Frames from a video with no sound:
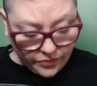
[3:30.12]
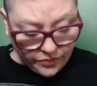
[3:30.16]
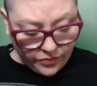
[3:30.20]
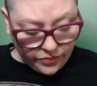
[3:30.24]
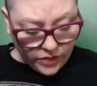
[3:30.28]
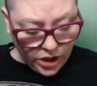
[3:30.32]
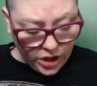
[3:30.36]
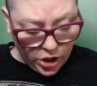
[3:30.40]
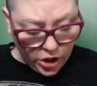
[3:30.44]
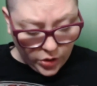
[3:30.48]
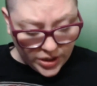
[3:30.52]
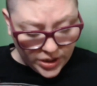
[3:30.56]

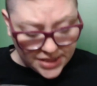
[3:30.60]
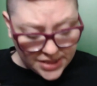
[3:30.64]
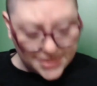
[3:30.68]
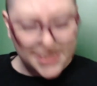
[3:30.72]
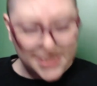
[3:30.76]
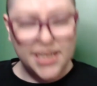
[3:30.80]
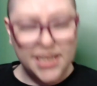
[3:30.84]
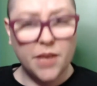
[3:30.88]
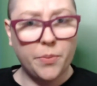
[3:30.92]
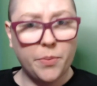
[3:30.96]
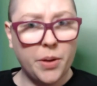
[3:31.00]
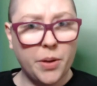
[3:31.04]
you can
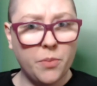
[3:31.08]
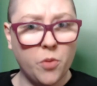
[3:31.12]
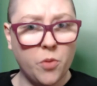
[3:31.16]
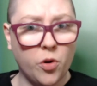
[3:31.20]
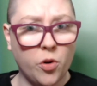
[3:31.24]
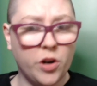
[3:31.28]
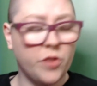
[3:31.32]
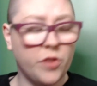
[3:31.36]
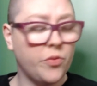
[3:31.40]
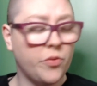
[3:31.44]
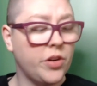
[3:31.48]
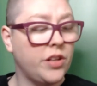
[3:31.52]
see it a bit
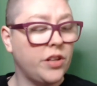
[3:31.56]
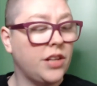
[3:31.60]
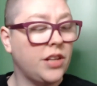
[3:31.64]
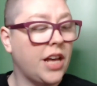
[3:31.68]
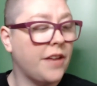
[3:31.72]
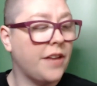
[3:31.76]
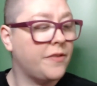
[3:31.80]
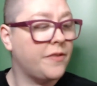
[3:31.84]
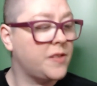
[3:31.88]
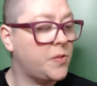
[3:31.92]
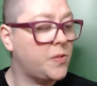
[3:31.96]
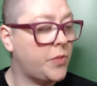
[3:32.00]
more in real
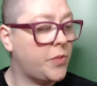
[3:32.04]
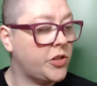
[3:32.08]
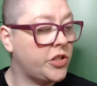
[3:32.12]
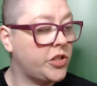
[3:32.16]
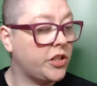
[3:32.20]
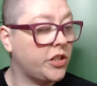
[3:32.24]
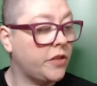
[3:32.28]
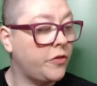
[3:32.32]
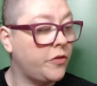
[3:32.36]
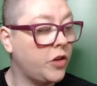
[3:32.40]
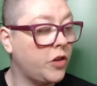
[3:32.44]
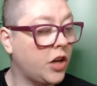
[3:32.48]
life,
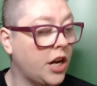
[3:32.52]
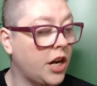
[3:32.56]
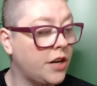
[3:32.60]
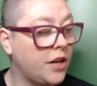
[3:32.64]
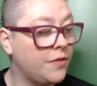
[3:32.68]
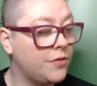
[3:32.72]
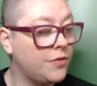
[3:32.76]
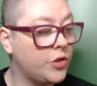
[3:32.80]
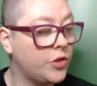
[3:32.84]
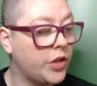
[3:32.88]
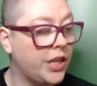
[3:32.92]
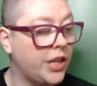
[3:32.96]
especially if you're kind
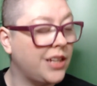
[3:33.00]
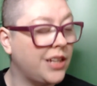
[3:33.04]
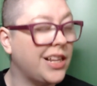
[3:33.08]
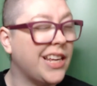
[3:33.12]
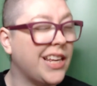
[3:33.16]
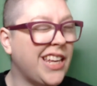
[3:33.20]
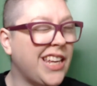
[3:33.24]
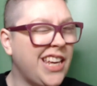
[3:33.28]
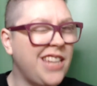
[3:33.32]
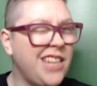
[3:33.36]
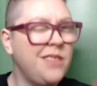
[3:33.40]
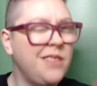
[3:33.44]
of looking
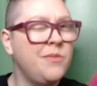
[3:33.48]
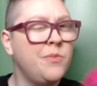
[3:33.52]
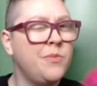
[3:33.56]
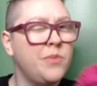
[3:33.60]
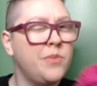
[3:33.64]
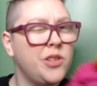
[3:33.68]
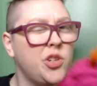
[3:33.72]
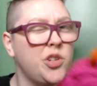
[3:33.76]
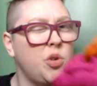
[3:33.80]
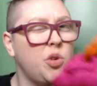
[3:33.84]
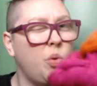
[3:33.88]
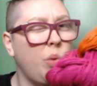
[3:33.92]
in
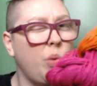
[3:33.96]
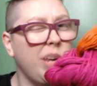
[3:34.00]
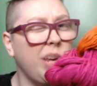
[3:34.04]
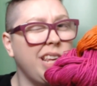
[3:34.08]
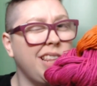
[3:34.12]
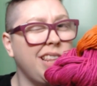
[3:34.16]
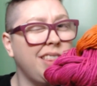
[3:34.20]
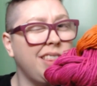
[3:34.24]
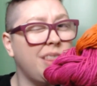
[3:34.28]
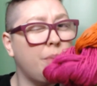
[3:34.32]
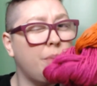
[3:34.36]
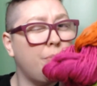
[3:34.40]

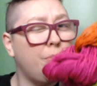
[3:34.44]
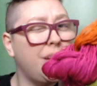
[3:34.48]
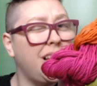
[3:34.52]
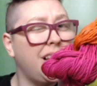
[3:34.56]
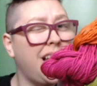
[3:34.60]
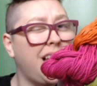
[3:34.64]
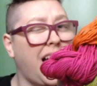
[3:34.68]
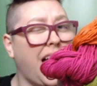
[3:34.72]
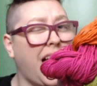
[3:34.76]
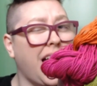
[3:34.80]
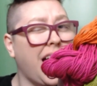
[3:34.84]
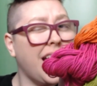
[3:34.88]
between the
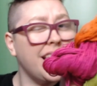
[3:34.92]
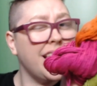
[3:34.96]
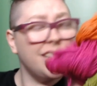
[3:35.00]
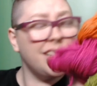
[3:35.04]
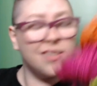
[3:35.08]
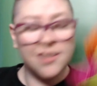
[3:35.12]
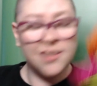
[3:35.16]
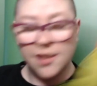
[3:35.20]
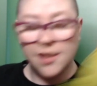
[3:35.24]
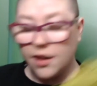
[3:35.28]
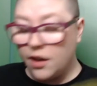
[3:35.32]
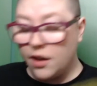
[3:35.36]

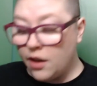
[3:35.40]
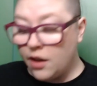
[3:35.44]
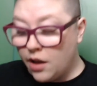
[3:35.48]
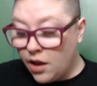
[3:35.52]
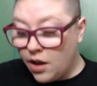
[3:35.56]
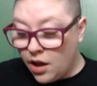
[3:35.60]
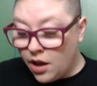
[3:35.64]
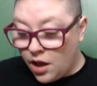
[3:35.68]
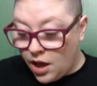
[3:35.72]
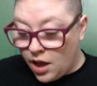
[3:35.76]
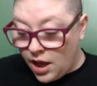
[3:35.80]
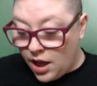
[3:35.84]
plies.
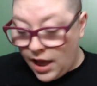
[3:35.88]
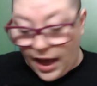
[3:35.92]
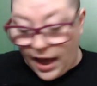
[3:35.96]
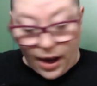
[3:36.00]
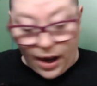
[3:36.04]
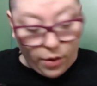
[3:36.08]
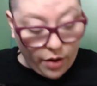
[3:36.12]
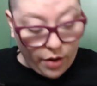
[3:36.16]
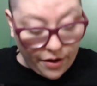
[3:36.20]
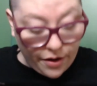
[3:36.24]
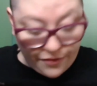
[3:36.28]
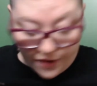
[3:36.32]

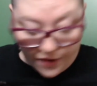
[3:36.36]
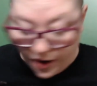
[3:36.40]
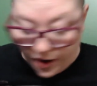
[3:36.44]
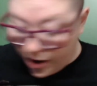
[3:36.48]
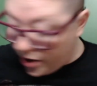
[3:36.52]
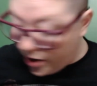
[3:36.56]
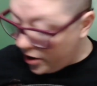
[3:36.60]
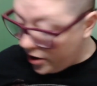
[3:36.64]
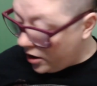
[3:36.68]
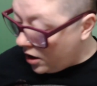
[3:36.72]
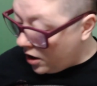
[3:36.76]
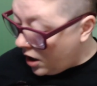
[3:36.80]

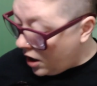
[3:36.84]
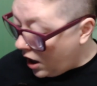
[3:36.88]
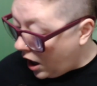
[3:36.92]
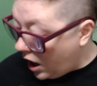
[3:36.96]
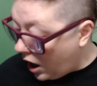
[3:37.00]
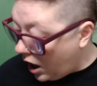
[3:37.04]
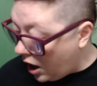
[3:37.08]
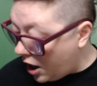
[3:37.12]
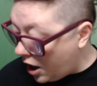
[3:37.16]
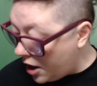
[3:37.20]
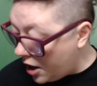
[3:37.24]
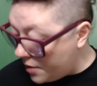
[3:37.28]
However,
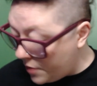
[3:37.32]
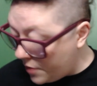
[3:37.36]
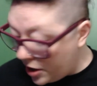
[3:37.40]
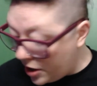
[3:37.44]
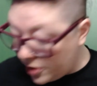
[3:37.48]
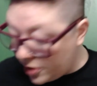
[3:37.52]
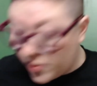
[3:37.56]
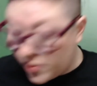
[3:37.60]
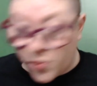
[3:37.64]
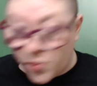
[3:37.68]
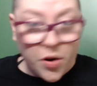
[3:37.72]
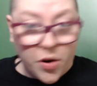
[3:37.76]
I
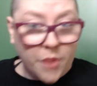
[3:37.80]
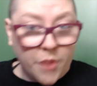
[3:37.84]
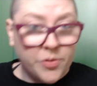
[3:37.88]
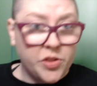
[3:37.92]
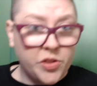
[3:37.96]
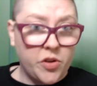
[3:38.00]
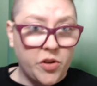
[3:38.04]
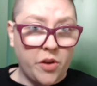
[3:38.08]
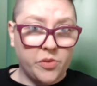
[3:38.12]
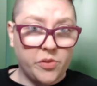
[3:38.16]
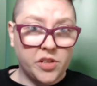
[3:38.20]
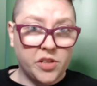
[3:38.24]
also
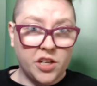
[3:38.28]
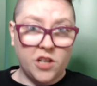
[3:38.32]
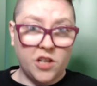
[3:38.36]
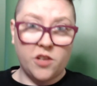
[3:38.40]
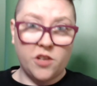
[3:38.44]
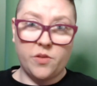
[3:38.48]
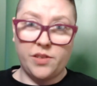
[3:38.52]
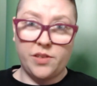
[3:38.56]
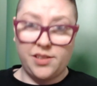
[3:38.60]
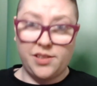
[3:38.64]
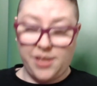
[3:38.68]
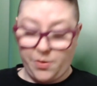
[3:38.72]
promised you I was going to
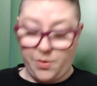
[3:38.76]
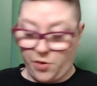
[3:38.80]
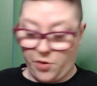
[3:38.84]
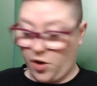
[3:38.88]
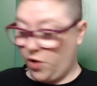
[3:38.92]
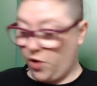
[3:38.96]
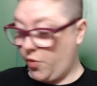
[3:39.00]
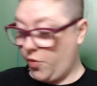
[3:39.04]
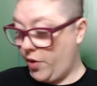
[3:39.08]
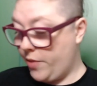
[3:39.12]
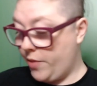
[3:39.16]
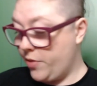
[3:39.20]
do the same
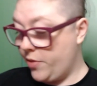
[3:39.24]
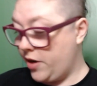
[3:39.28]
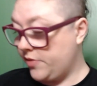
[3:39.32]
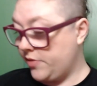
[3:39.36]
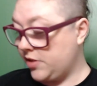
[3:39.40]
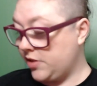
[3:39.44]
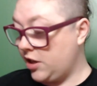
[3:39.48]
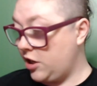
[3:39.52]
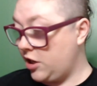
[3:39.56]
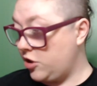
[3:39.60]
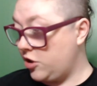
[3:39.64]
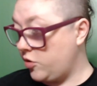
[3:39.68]
colorway, but I was
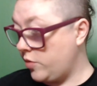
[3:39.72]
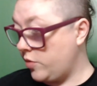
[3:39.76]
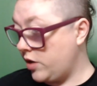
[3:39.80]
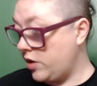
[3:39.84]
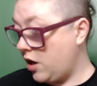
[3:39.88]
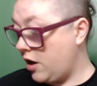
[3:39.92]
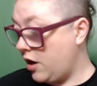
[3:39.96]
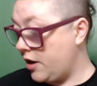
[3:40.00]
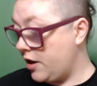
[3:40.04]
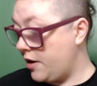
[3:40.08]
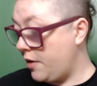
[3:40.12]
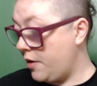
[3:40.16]
going to do it
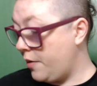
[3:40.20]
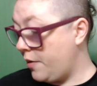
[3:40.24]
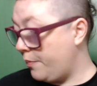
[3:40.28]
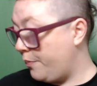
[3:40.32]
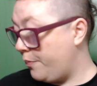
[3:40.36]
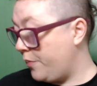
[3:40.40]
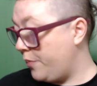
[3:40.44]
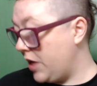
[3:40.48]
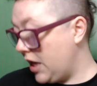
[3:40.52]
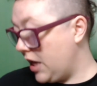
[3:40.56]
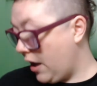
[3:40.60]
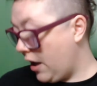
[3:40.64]
on
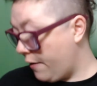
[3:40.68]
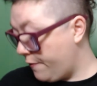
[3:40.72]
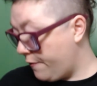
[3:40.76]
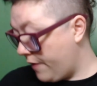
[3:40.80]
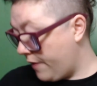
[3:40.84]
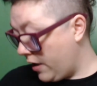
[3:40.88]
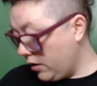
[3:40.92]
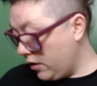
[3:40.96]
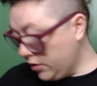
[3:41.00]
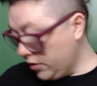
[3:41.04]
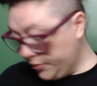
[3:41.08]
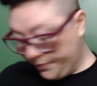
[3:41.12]

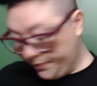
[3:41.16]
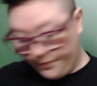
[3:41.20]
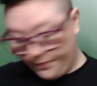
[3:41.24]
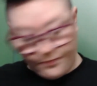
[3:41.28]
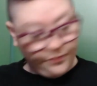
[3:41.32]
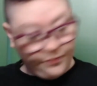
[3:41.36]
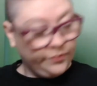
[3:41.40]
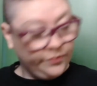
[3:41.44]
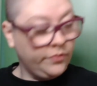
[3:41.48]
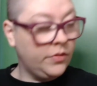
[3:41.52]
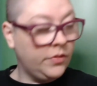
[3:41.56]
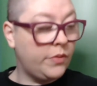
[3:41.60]
BFL
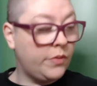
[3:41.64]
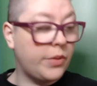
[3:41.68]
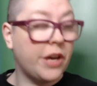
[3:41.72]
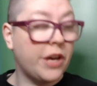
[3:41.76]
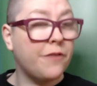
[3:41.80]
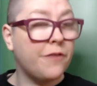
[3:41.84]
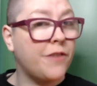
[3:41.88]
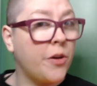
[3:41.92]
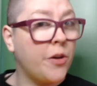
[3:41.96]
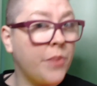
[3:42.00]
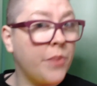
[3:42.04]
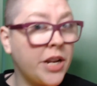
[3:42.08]

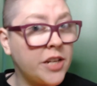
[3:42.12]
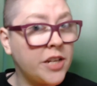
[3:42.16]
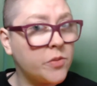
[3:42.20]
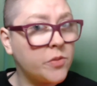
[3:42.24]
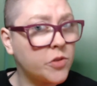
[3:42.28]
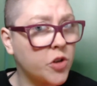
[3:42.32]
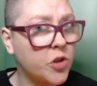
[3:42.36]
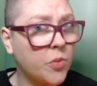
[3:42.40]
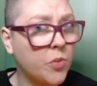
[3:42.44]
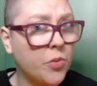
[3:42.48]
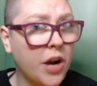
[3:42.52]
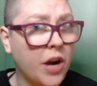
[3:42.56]
minis,
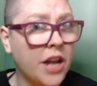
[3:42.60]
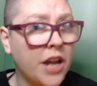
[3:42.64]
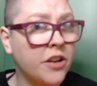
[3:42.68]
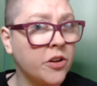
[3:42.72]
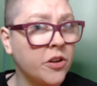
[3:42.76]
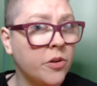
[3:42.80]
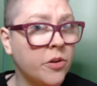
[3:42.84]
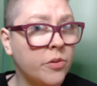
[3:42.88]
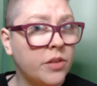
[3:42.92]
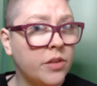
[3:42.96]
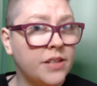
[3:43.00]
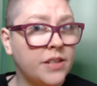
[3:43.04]
which are brand
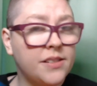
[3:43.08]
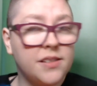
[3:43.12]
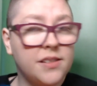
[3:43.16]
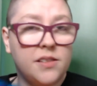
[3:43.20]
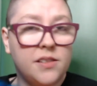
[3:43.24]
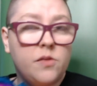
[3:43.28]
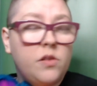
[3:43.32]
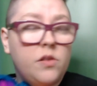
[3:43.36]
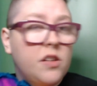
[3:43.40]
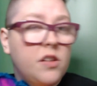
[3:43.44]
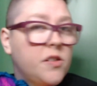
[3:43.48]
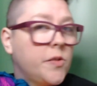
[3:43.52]
new.
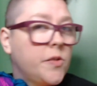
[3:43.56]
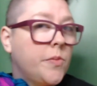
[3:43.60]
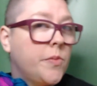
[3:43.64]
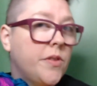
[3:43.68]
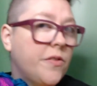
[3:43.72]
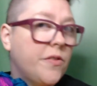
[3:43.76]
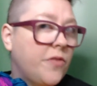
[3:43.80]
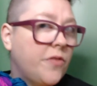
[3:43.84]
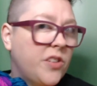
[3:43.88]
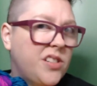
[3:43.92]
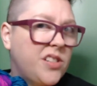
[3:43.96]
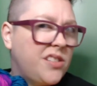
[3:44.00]
This will be
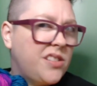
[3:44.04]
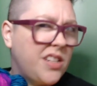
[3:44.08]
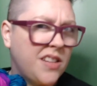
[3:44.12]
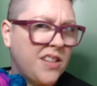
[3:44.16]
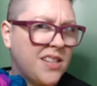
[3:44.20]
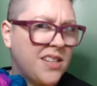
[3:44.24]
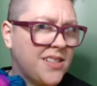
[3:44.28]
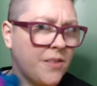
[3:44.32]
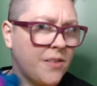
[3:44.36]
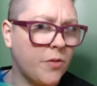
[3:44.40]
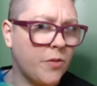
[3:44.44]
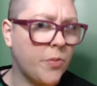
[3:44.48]
the first thing
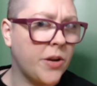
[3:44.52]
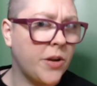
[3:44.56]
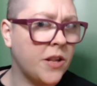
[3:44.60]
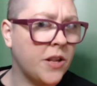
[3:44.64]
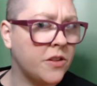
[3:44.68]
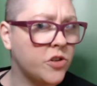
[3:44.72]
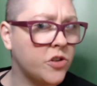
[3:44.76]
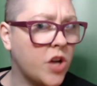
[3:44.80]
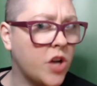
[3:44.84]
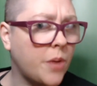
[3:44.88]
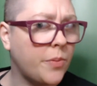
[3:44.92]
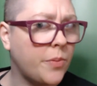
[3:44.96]
that's ever been in
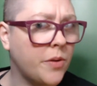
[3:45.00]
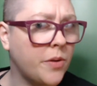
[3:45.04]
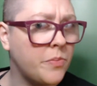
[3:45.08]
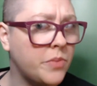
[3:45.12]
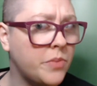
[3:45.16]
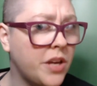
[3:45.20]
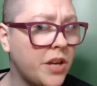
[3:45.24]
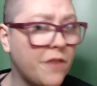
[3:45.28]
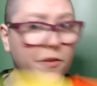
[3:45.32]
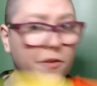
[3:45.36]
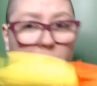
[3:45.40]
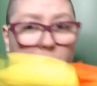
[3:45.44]
the shop on
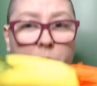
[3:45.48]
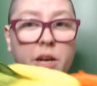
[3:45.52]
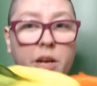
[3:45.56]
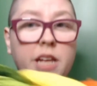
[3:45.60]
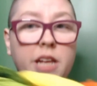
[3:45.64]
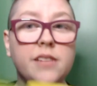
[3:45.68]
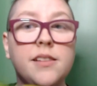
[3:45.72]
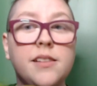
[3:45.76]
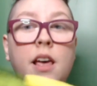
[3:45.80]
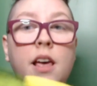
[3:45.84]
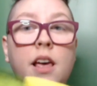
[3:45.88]
BFL minis.